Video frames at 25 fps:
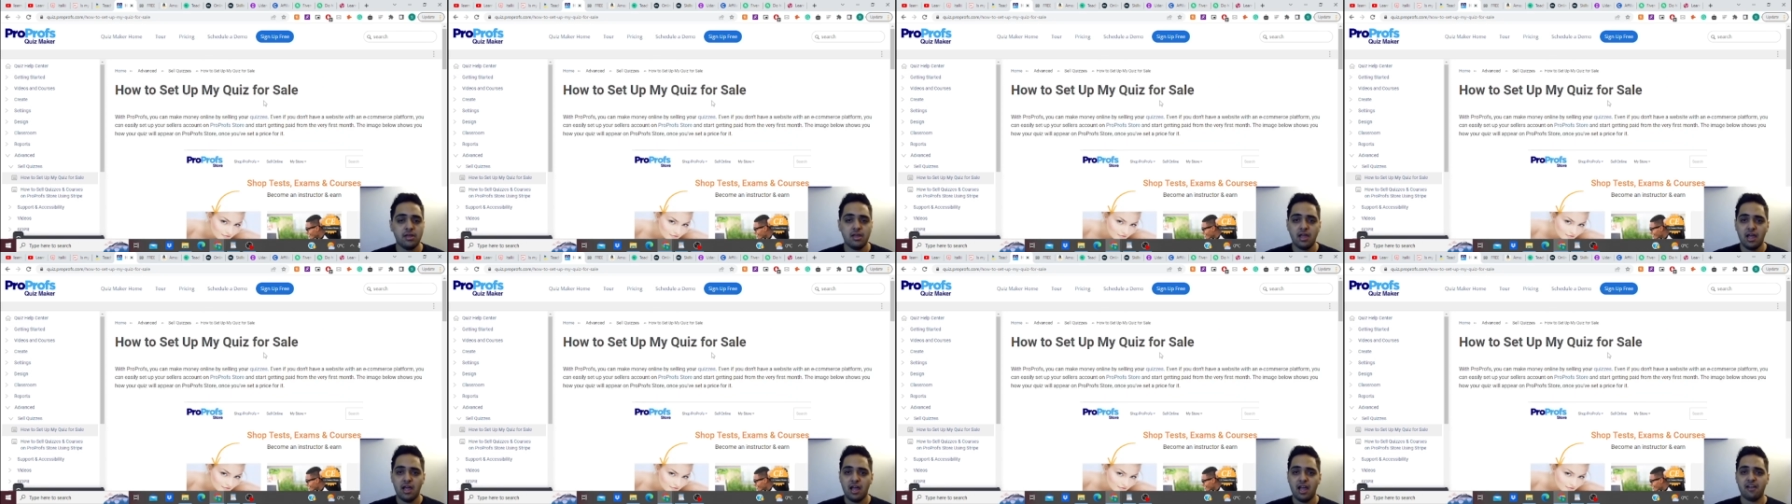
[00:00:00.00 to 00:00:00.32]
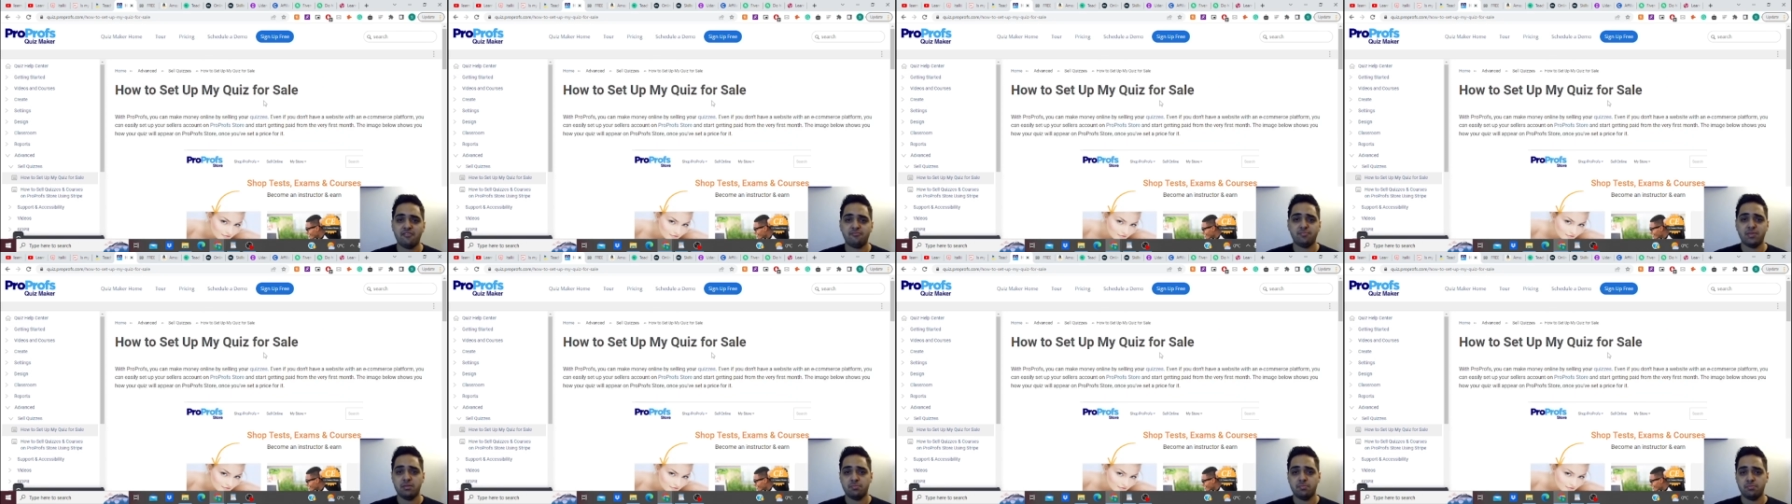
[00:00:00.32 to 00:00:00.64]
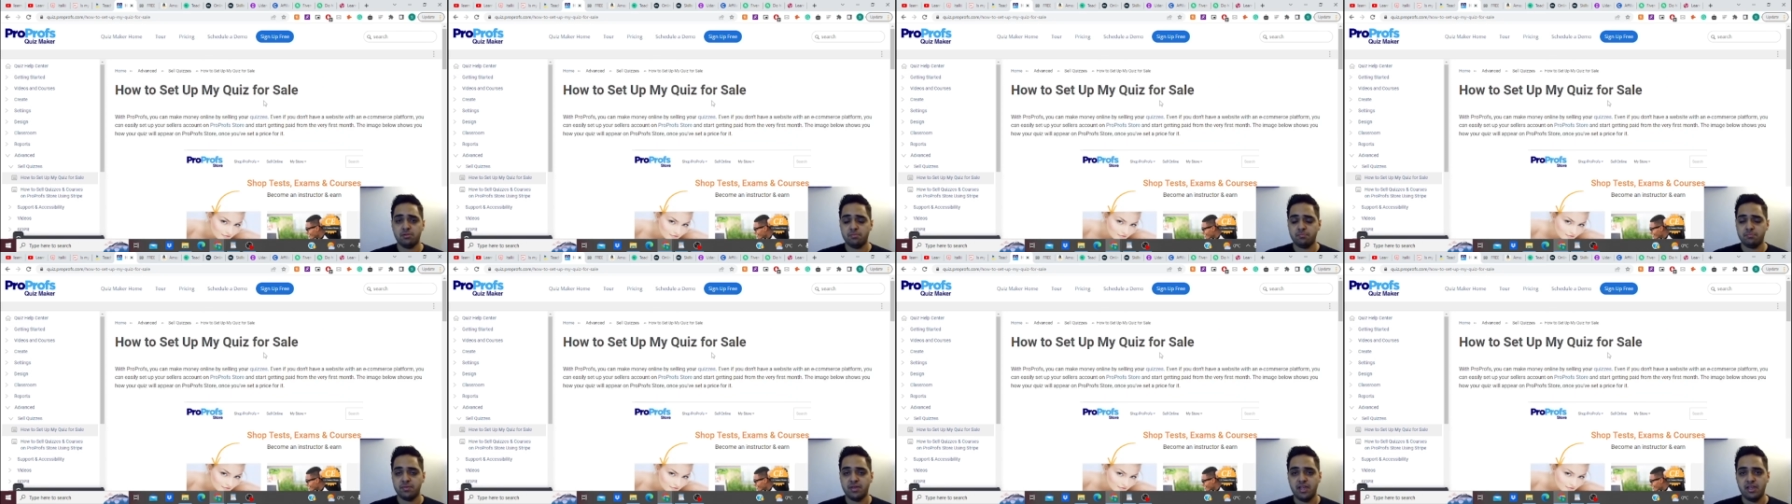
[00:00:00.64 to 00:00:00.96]
have
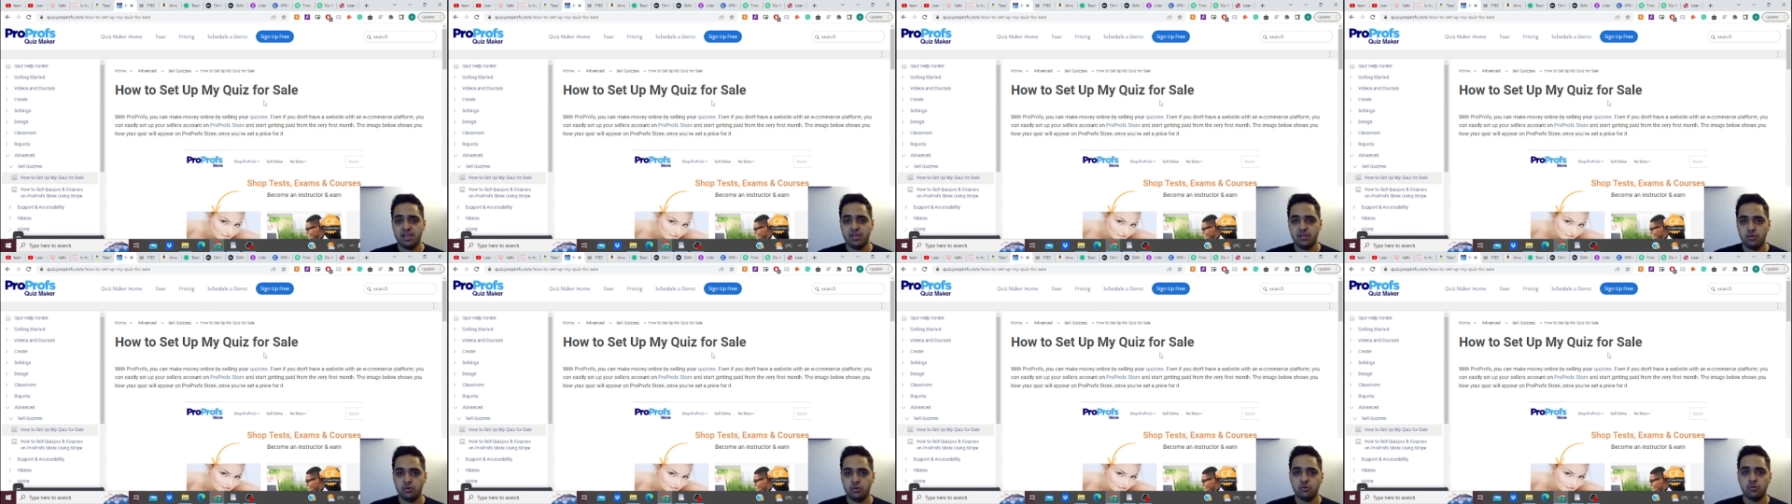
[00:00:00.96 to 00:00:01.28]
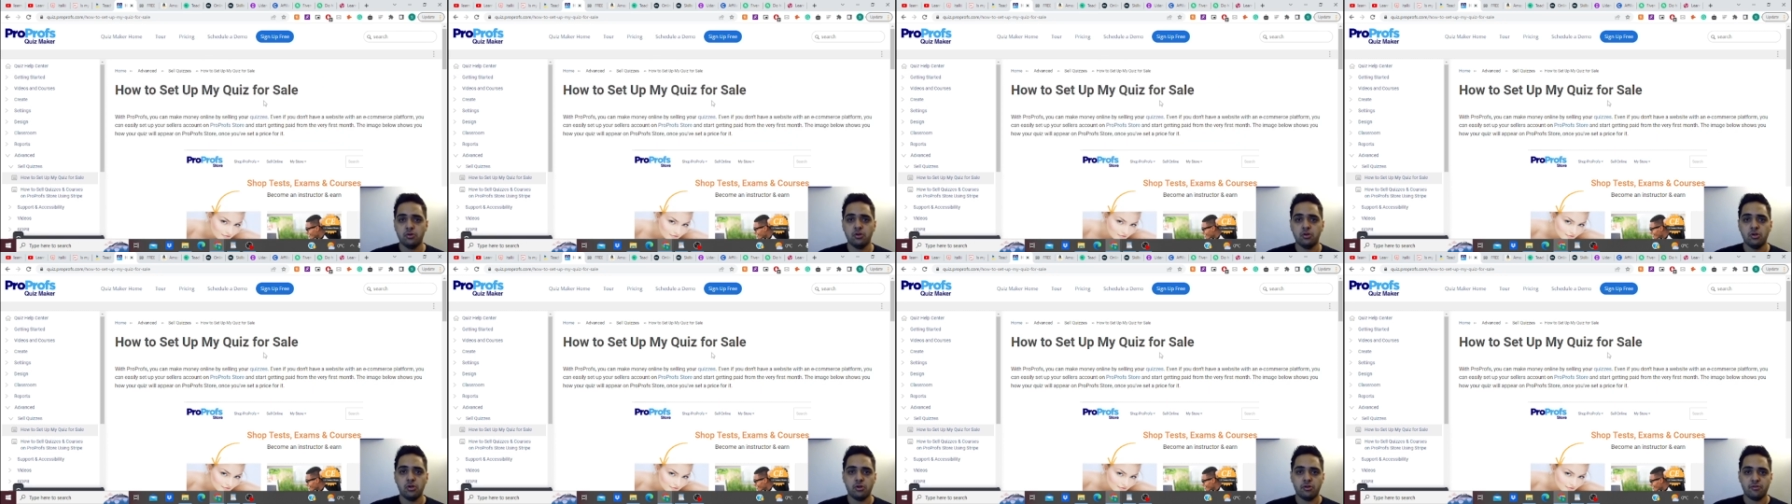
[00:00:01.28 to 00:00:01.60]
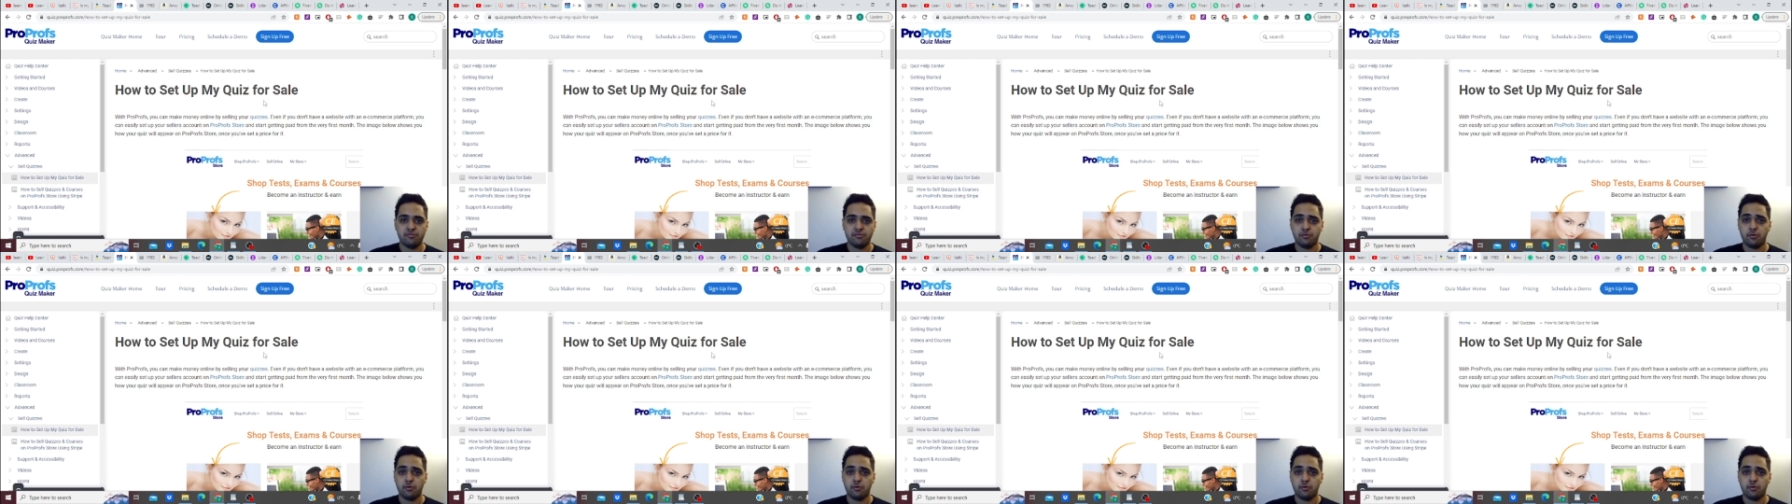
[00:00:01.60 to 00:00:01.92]
people pay you
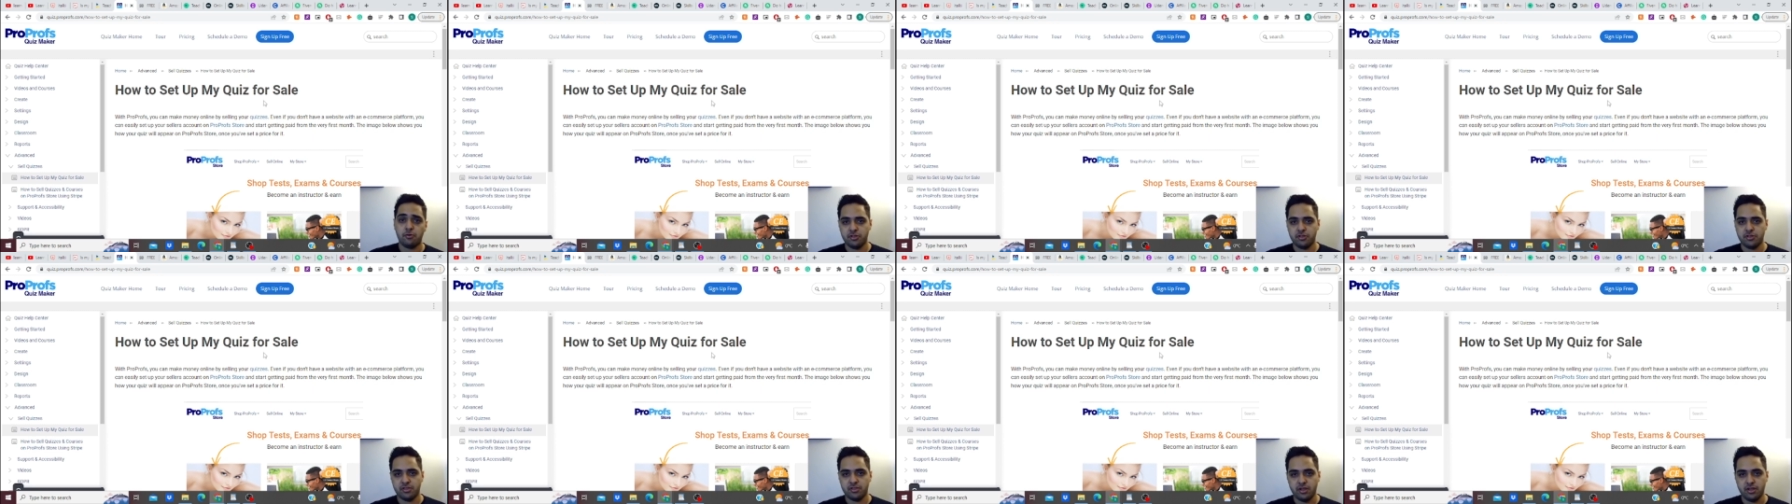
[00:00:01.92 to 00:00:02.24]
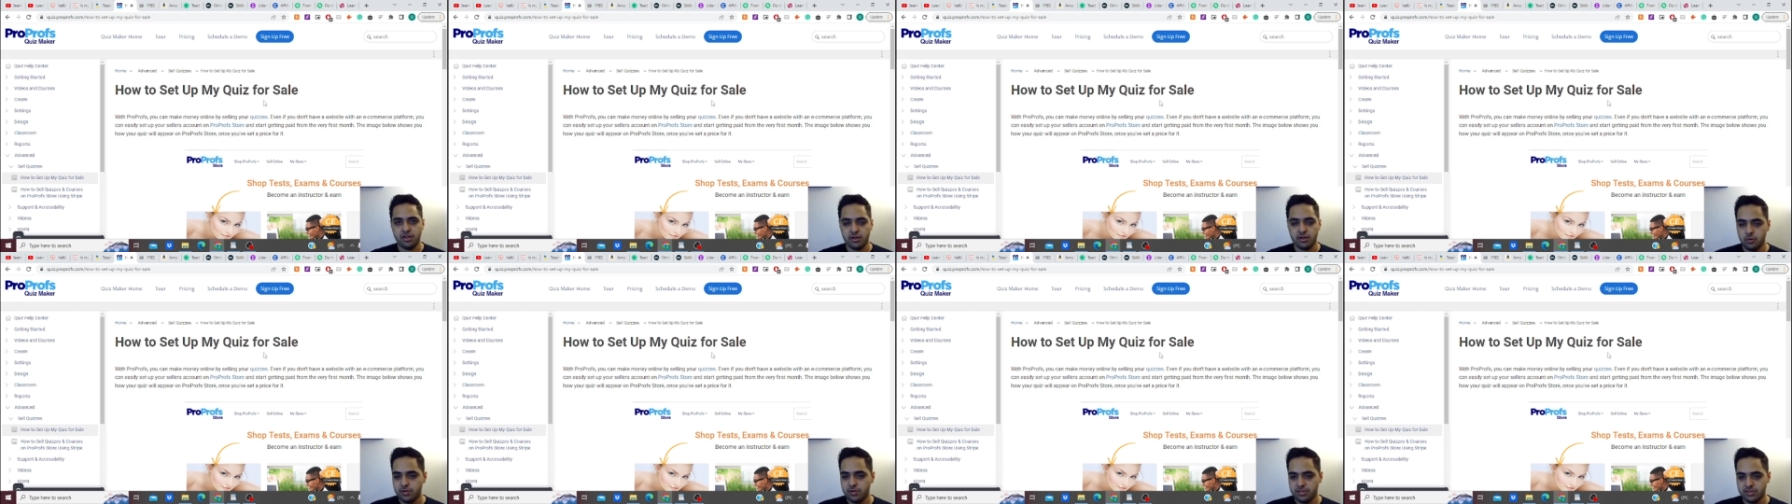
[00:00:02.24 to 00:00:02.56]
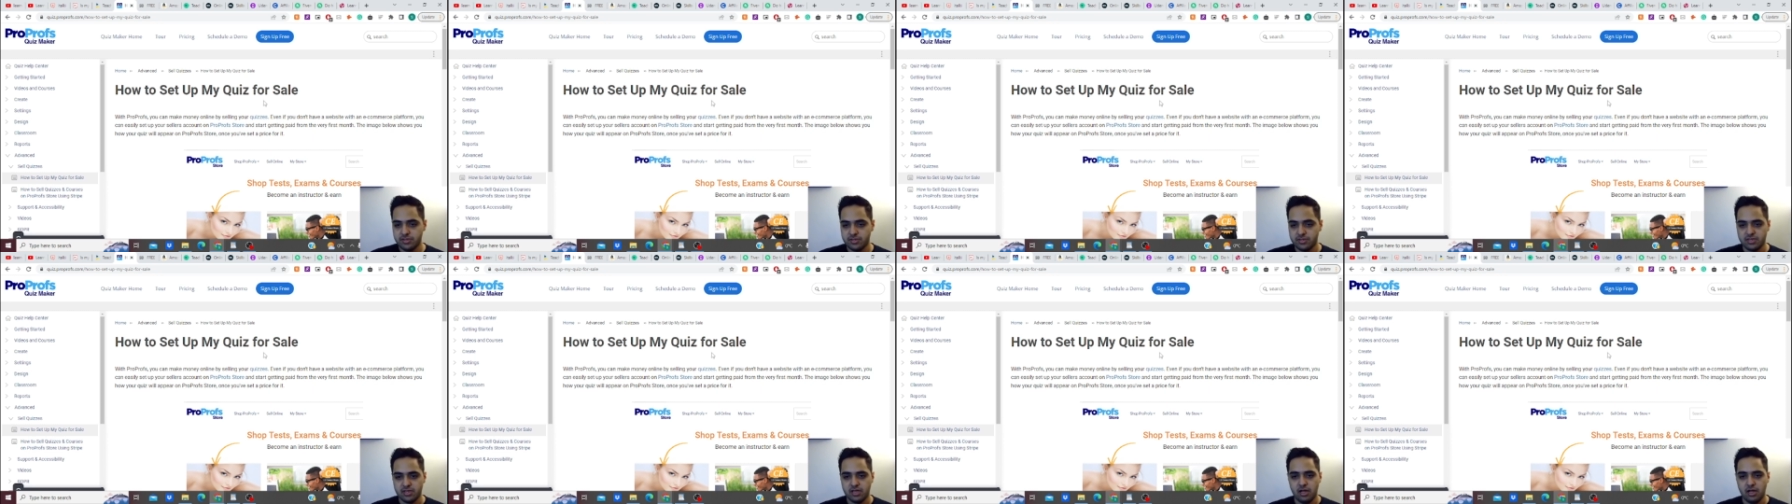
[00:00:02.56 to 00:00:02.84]
for doing that quiz.